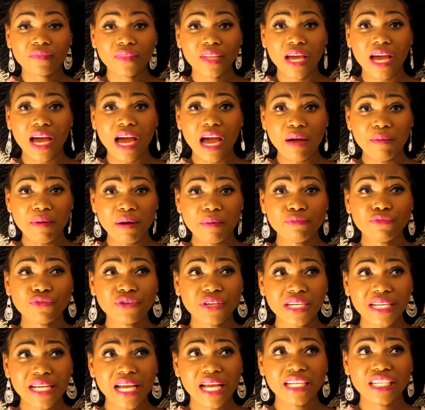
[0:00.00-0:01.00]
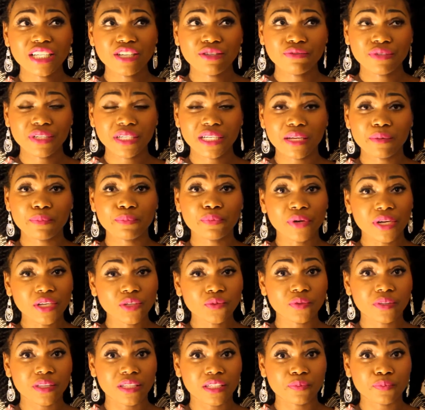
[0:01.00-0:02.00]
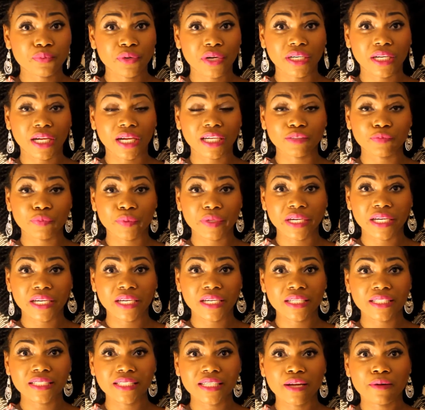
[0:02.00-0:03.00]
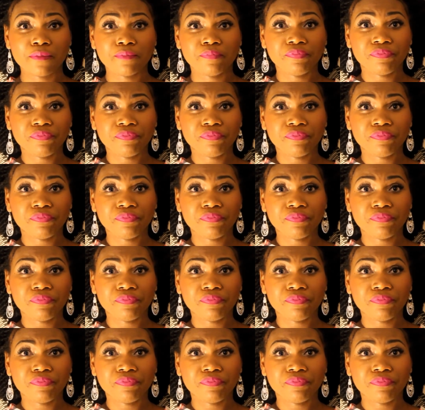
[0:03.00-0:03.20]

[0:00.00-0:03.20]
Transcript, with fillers: uh, I'm really actually really impressed with this product because